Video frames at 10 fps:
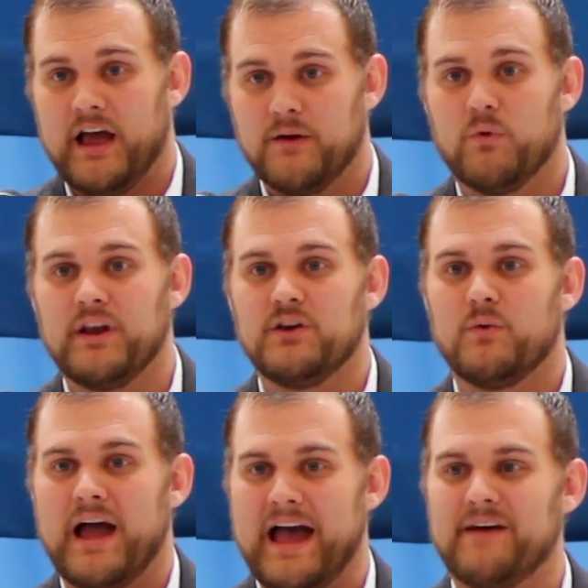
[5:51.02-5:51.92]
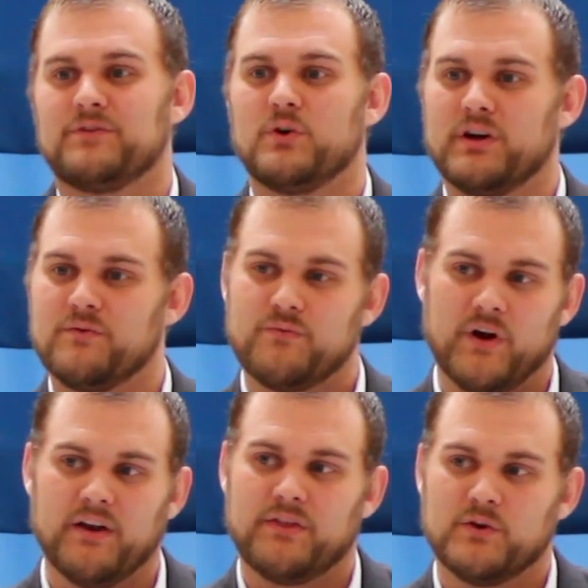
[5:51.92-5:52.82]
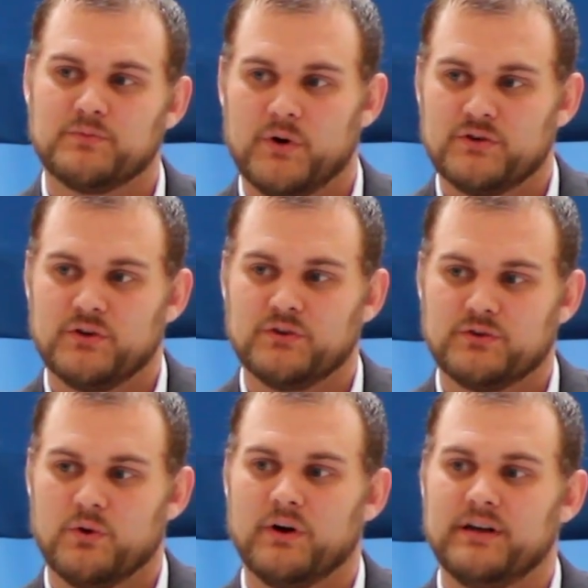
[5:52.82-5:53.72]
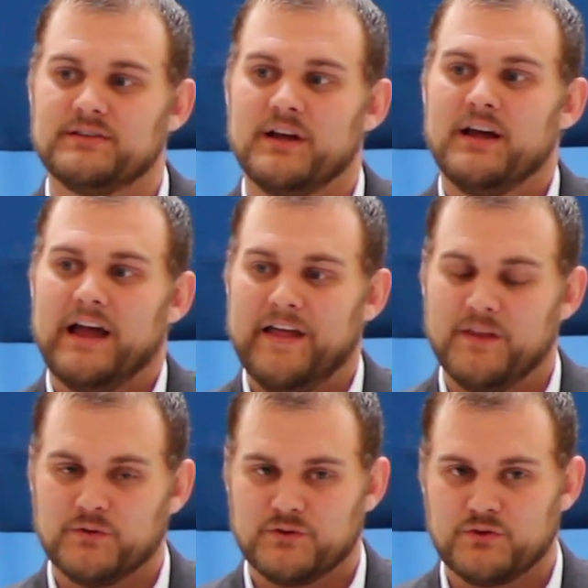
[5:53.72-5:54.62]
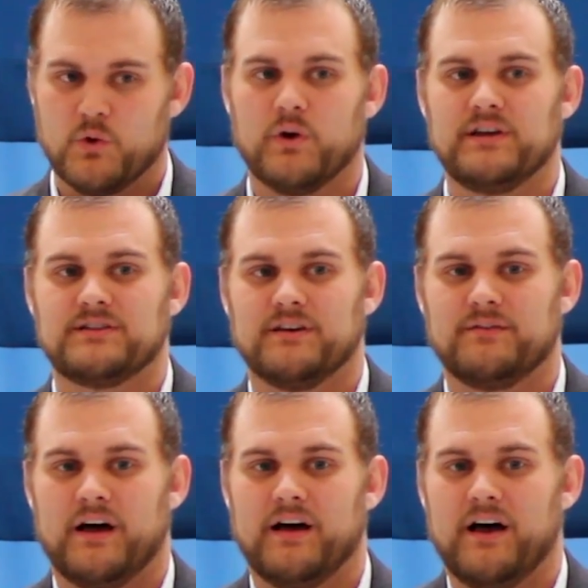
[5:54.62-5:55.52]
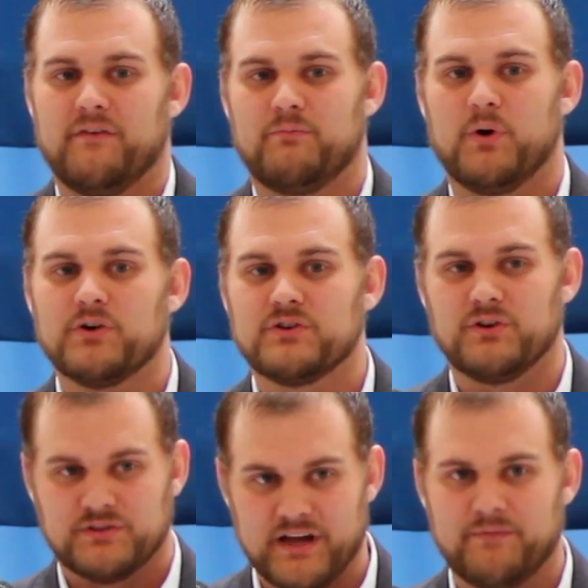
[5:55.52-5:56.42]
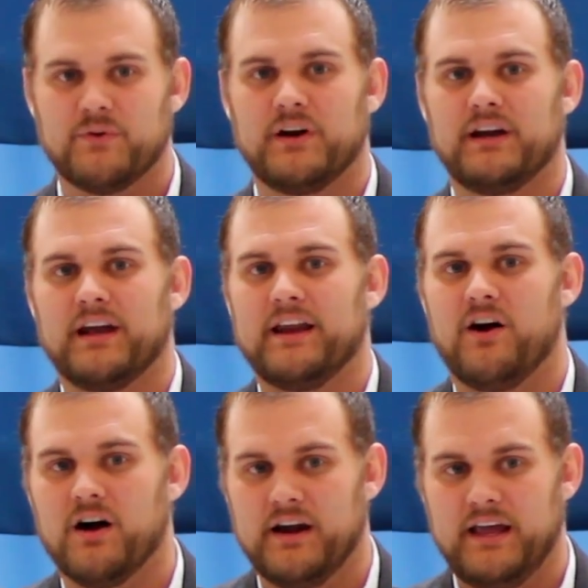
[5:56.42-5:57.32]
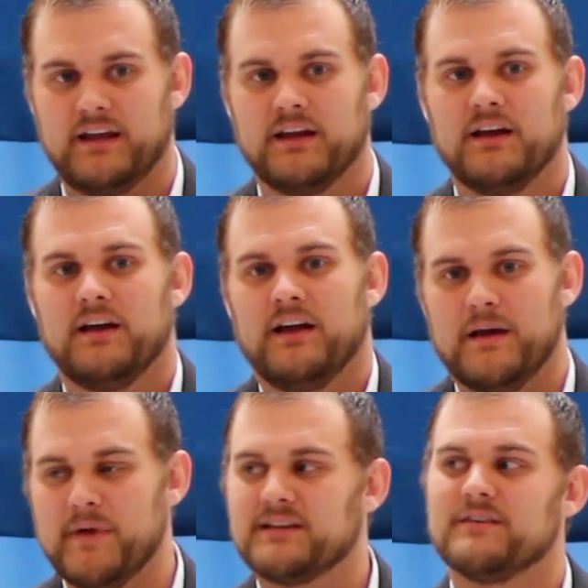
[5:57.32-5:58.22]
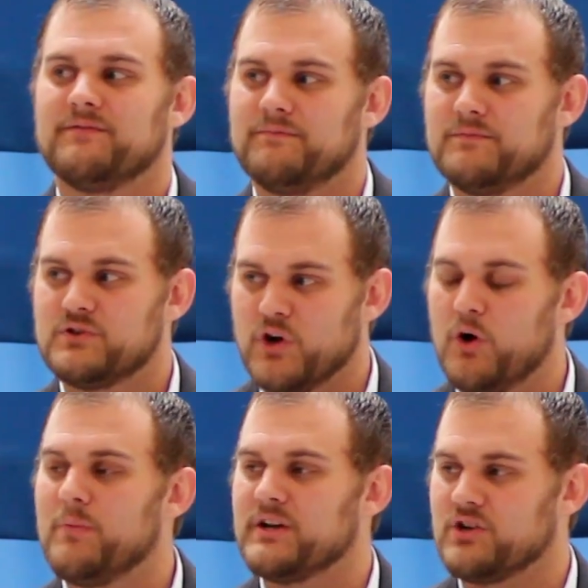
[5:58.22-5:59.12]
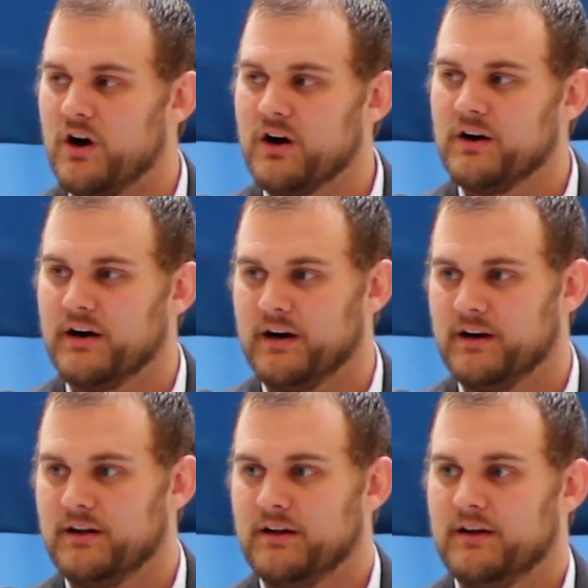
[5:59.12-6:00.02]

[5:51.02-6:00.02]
and when you have to confront those personal stories and those stories of, uh, of personal suffering and heartache, it makes it so much harder